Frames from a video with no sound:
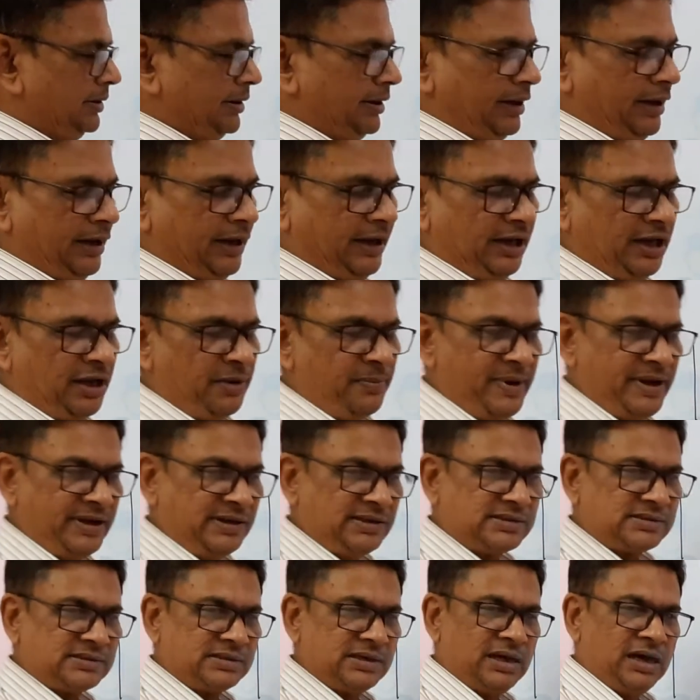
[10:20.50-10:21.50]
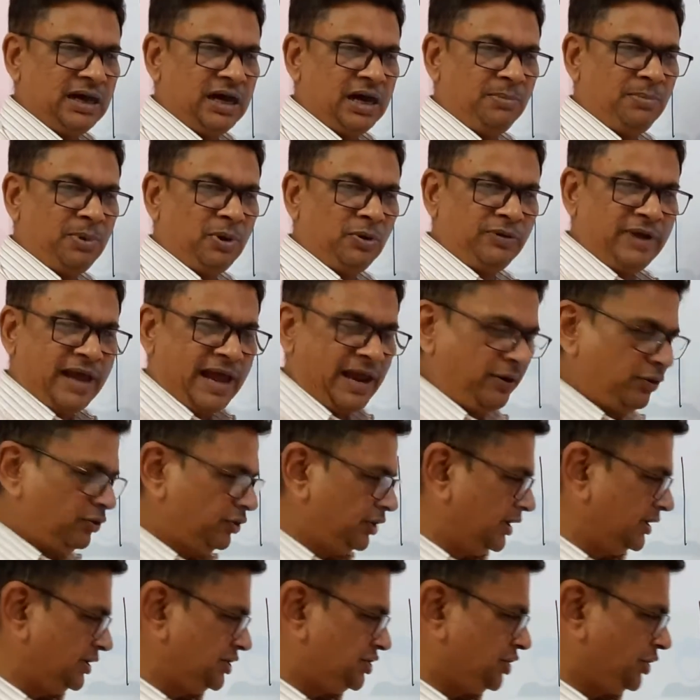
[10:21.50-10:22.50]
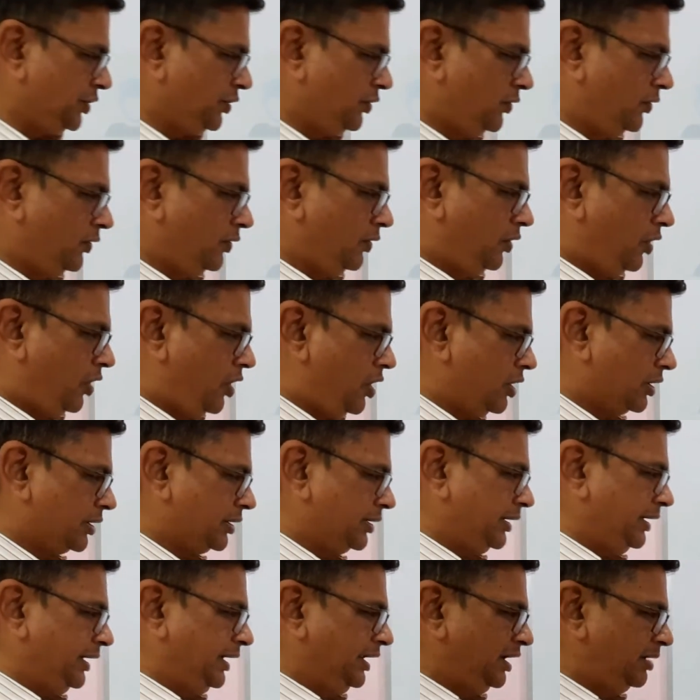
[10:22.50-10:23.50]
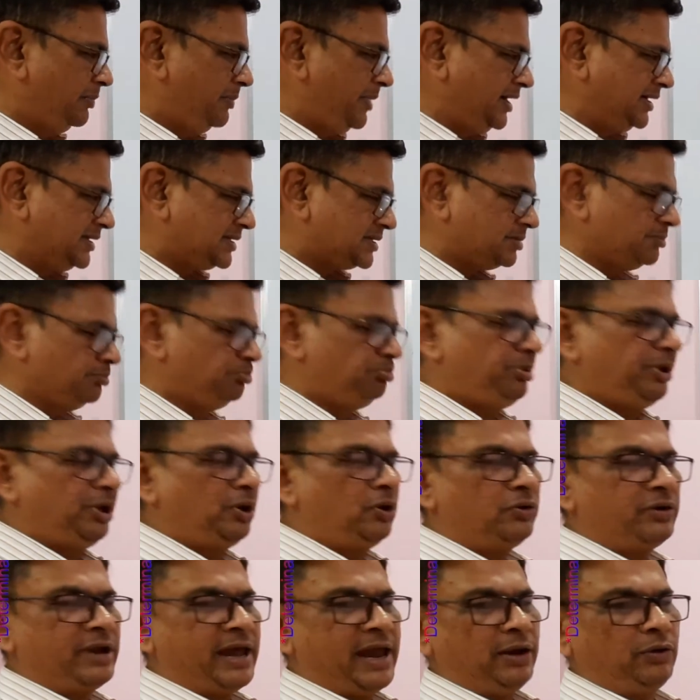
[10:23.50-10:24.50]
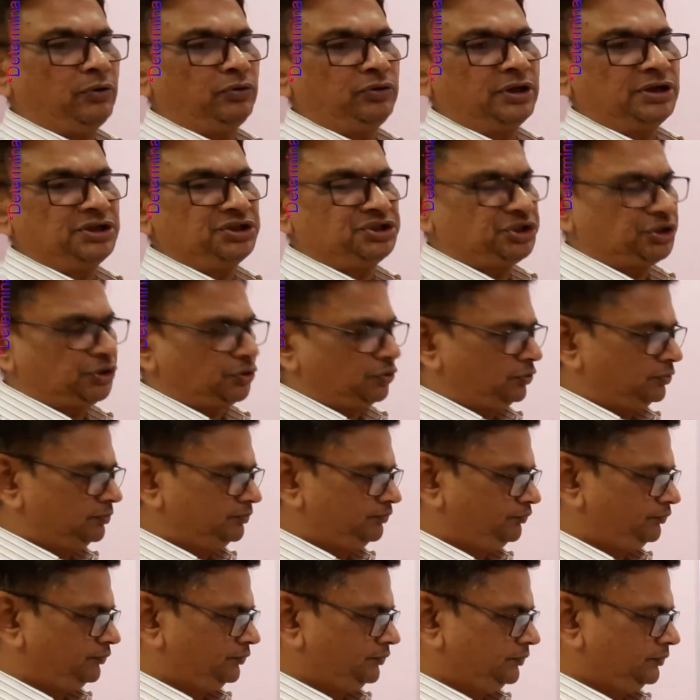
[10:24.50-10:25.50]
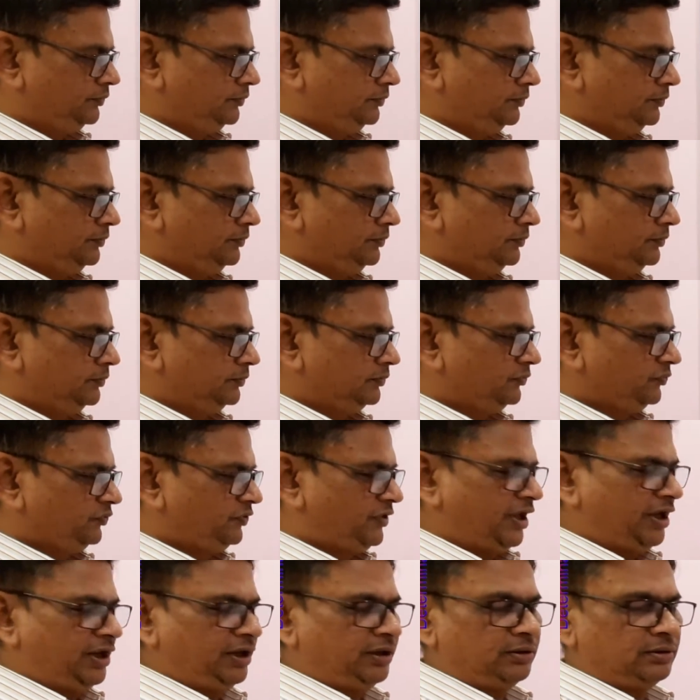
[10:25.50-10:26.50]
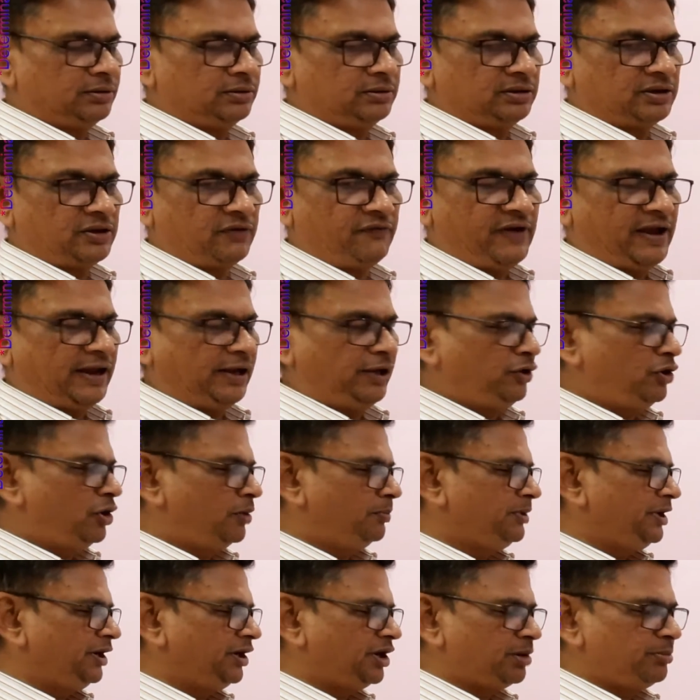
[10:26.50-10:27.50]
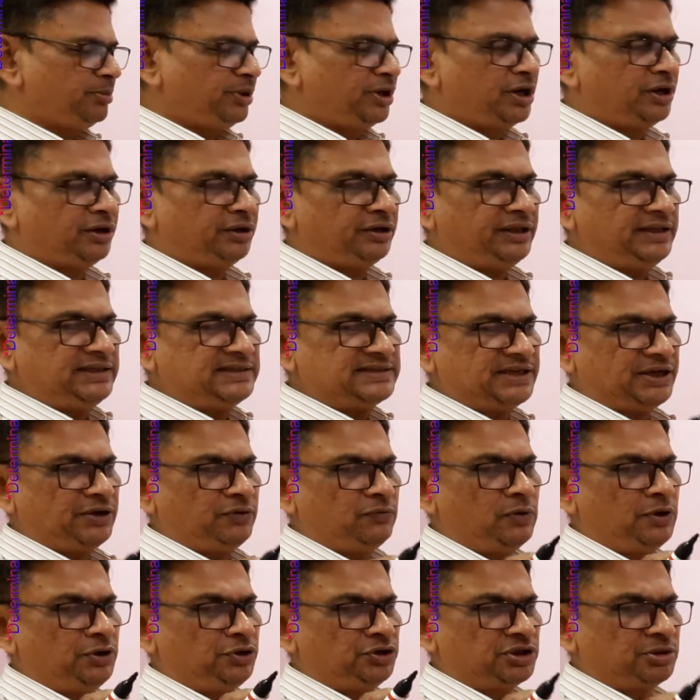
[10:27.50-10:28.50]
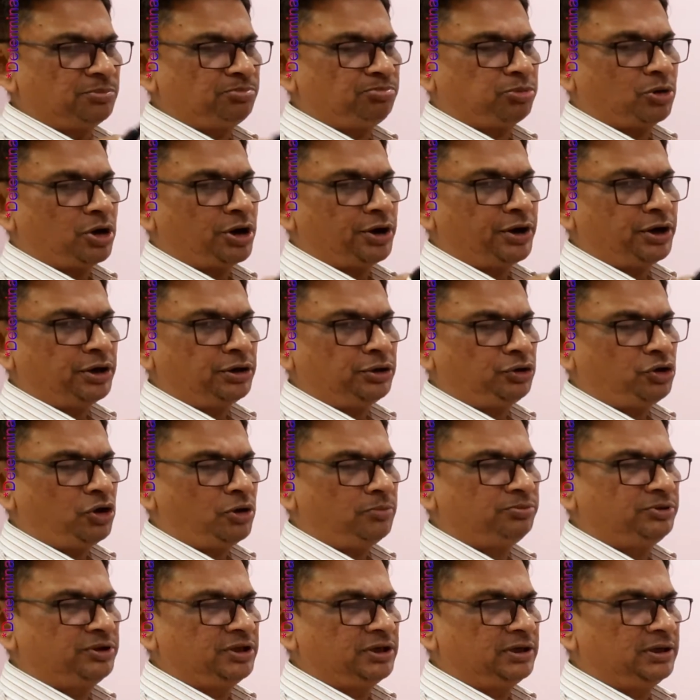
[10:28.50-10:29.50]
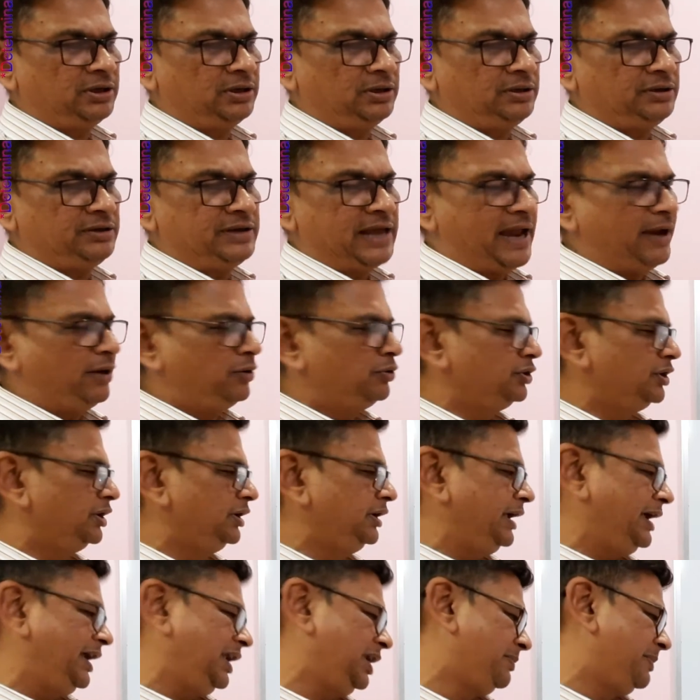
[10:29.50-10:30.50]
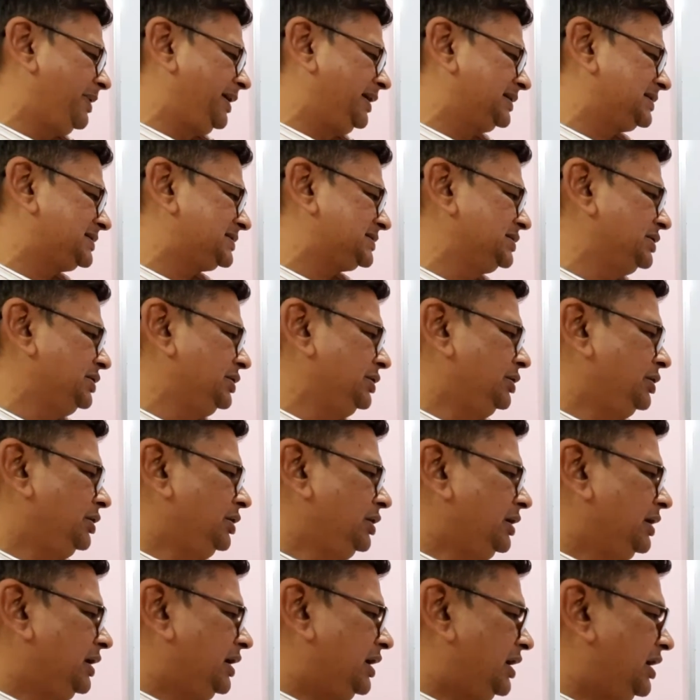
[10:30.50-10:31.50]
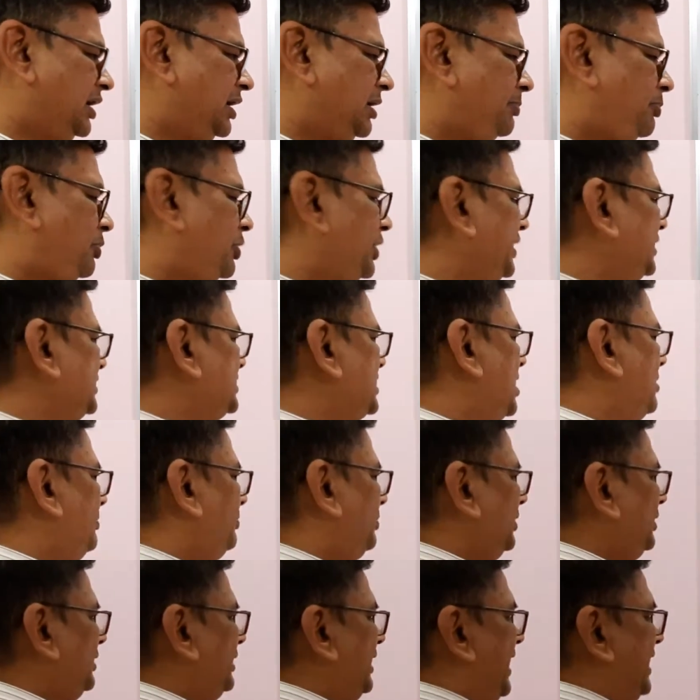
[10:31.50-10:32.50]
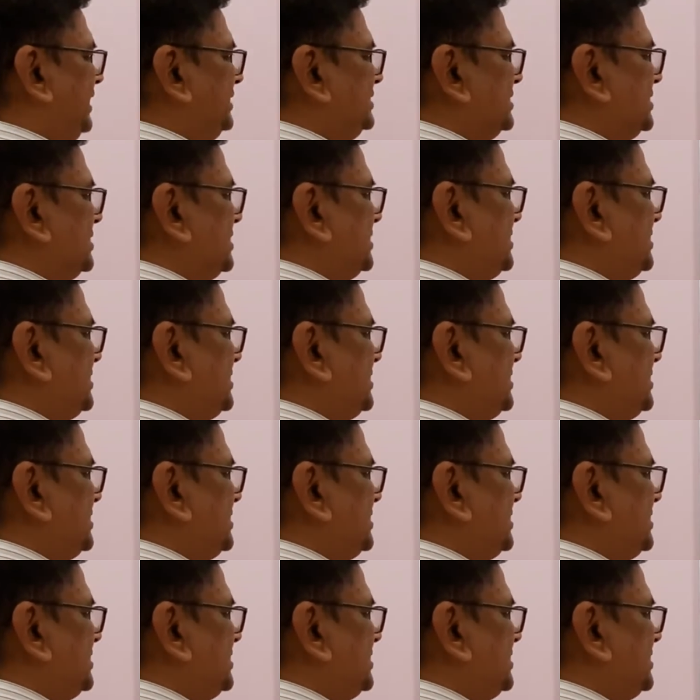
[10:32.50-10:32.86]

elements above diagonal 0 or elements below diagonal 0, then the value of determinant is equal to the product of the diagonal elements. For example, as a